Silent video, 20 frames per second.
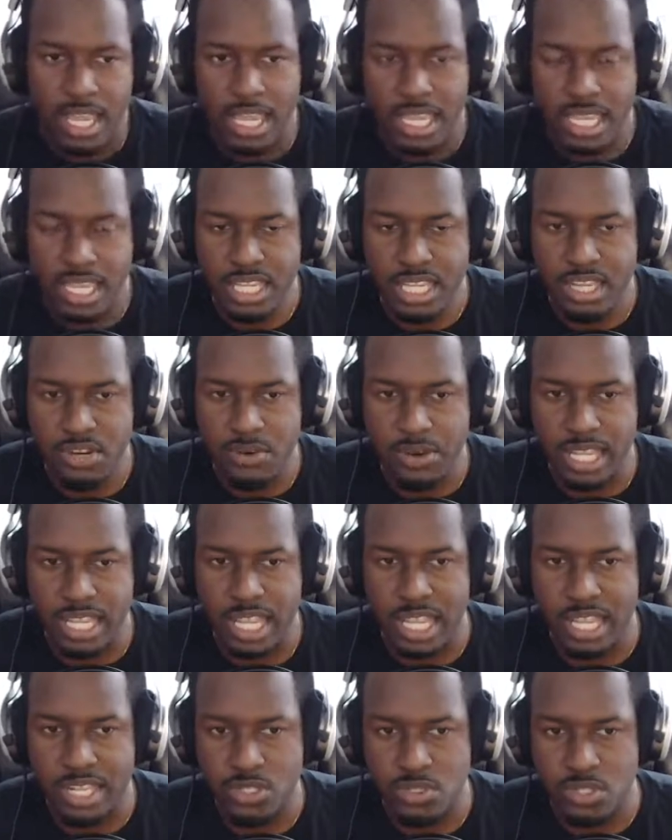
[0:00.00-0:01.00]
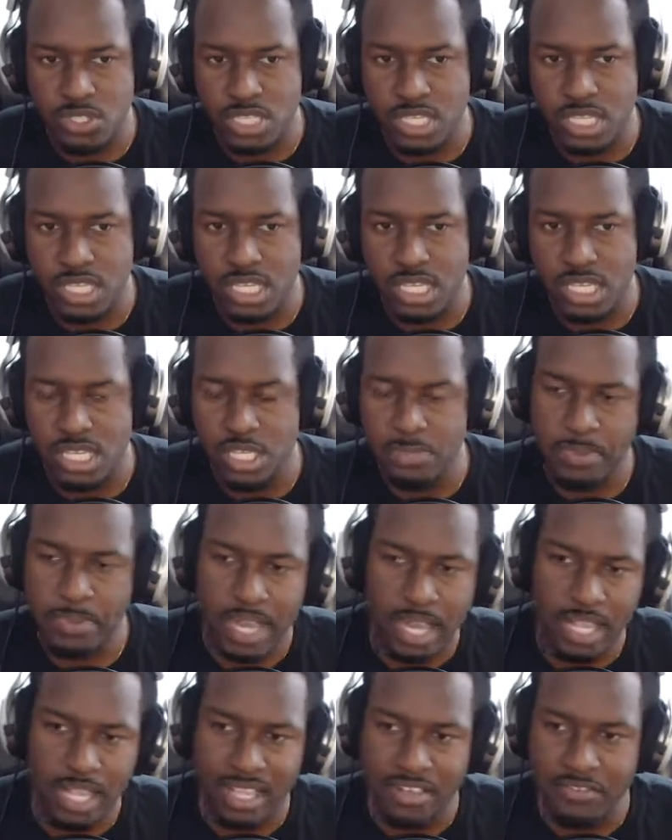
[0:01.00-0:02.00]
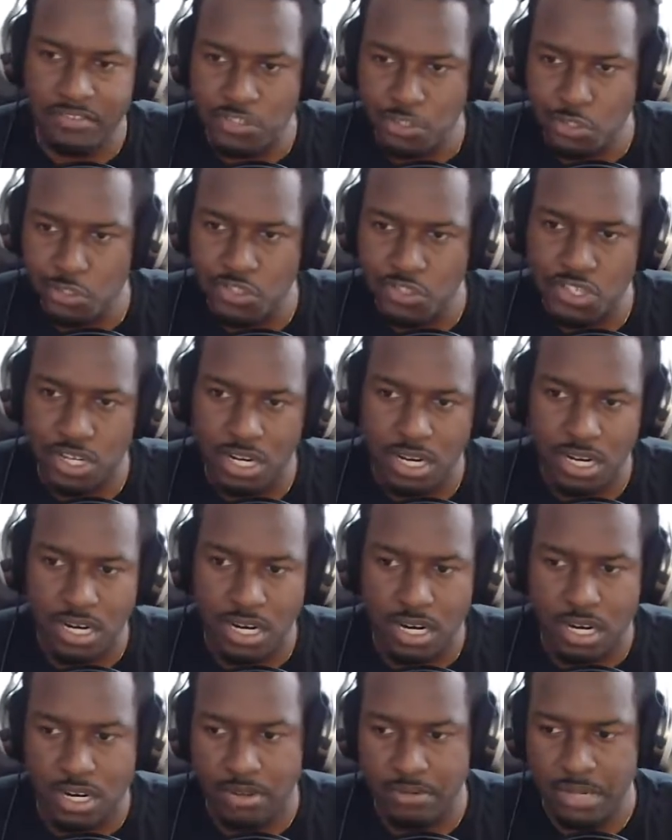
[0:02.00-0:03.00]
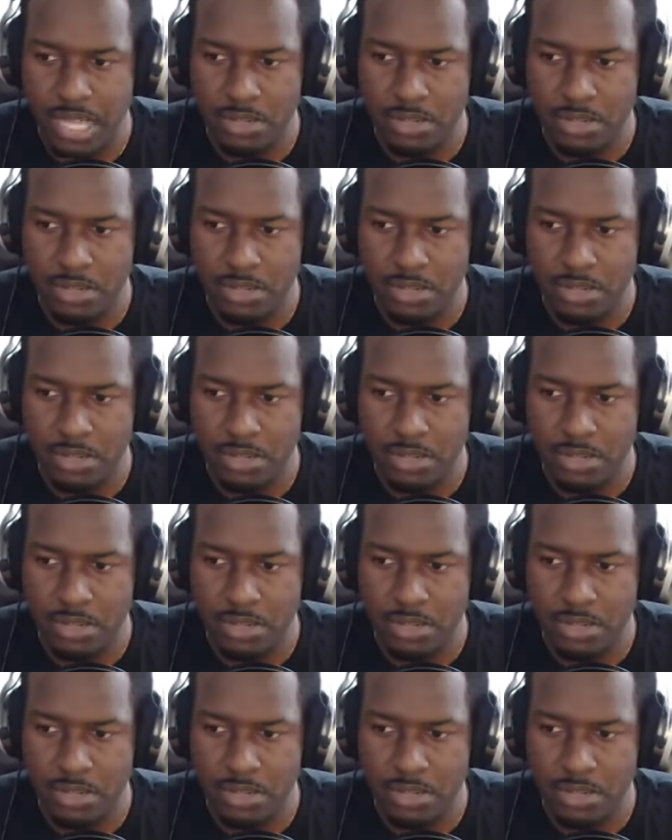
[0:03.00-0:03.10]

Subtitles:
He can create electricity. His power levels are,